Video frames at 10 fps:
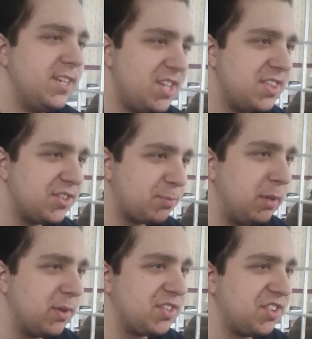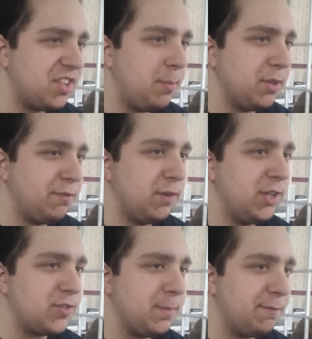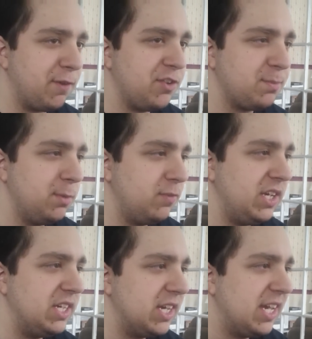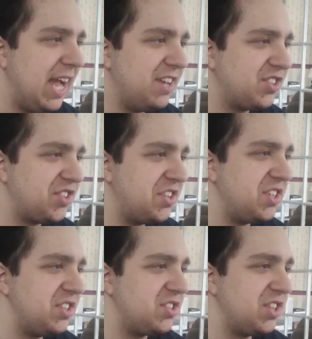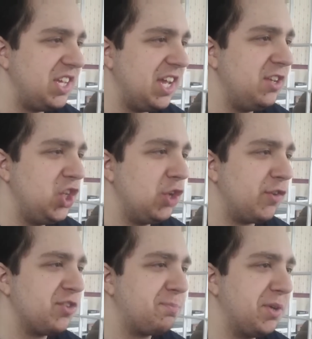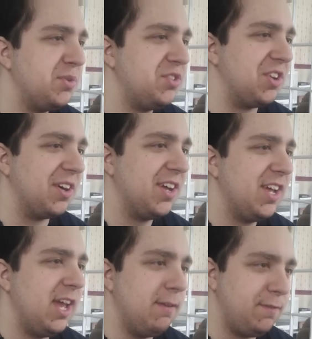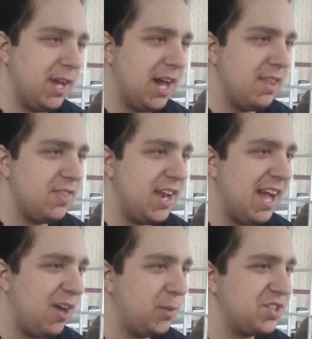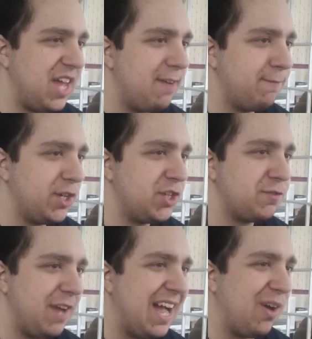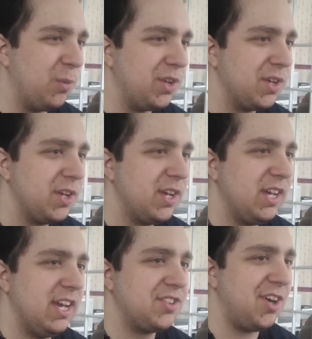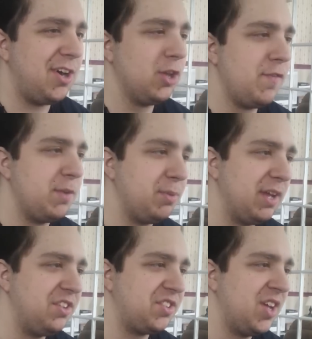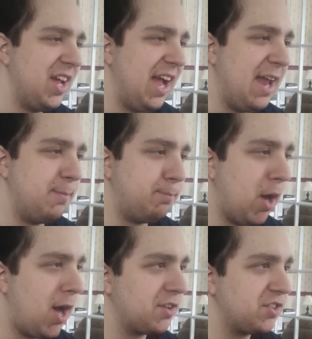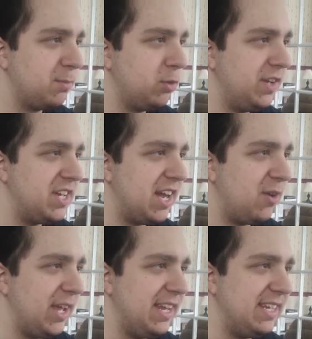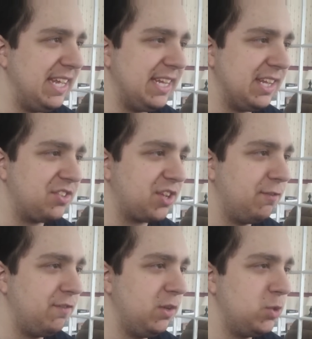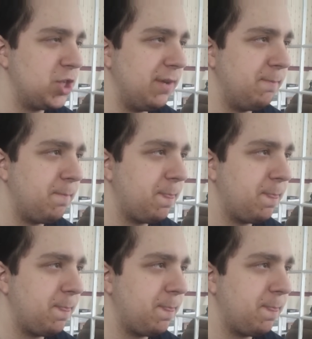Did the spirits assemble the footage from the first movie and send it to the in-universe producer? If not, then how was that footage found? It's all over the place and bogs the movie down in needless confusion.